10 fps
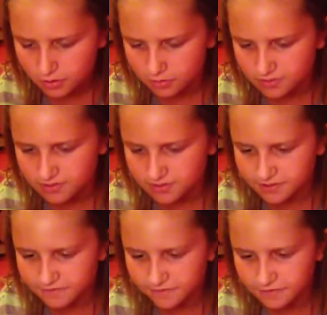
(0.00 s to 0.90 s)
the
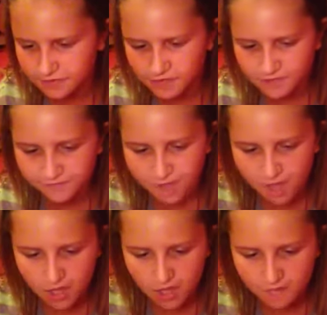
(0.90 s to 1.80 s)

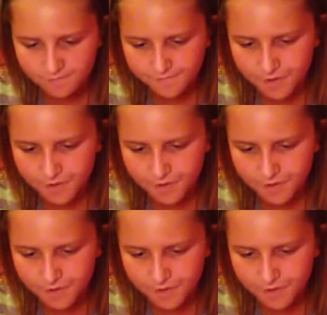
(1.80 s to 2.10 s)
6.95,